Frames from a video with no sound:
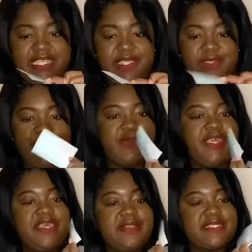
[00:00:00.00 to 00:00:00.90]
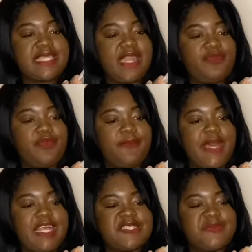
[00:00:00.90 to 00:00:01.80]
cute. This kind of
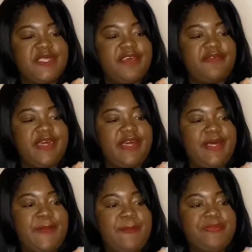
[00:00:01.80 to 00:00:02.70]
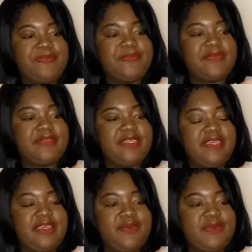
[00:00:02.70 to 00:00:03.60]
reminds me of
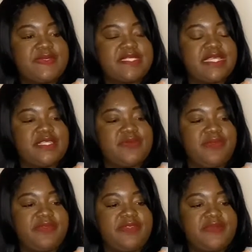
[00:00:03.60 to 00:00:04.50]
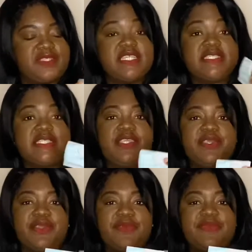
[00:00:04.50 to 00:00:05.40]
what was that, my favorite,
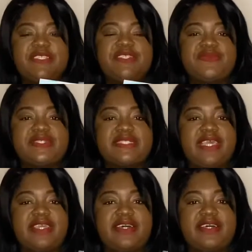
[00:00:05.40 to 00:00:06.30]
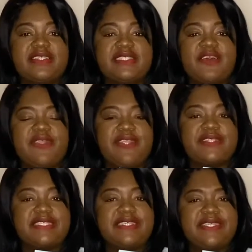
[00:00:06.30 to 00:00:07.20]
Insecure, when she was like Self-Care
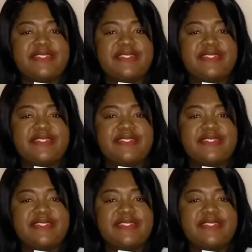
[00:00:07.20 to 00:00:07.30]
Sundays or